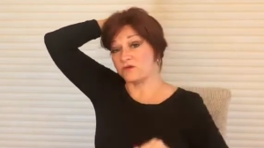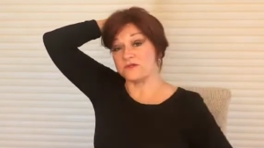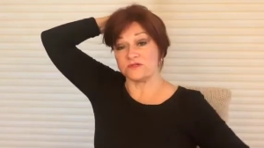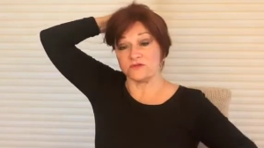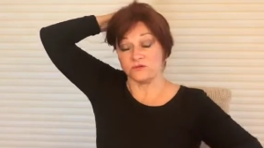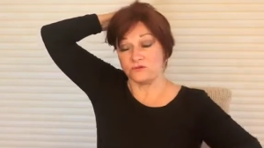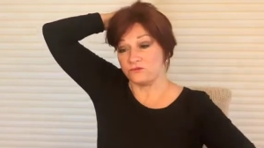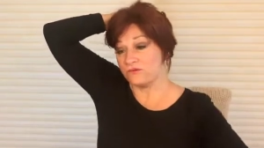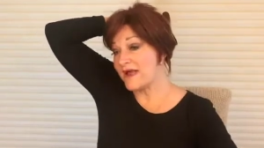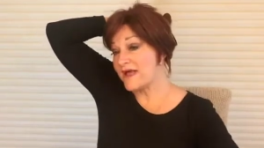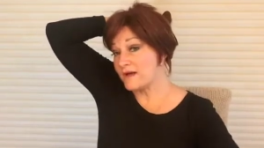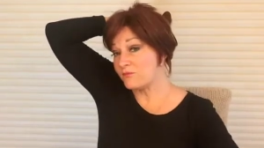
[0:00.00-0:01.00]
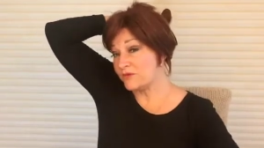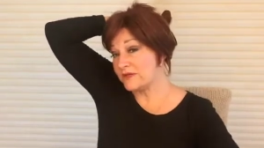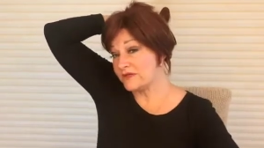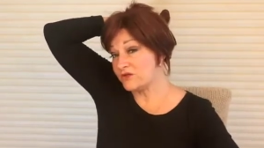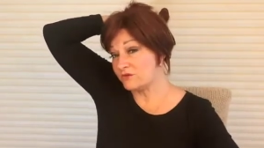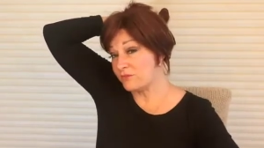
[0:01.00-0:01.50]
going to grab
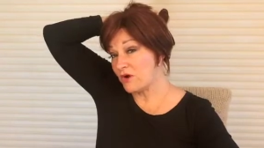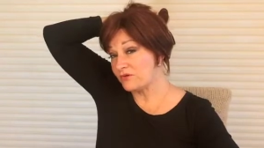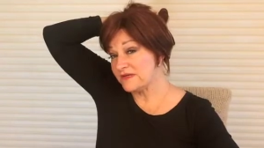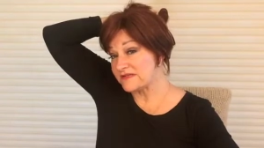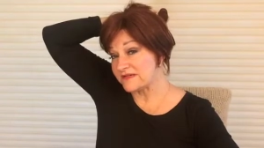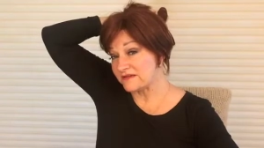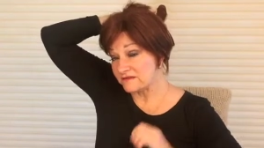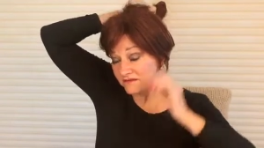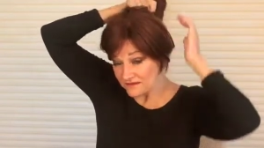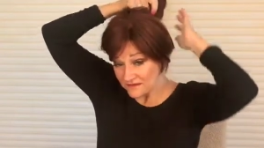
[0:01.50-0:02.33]
in your ponytail.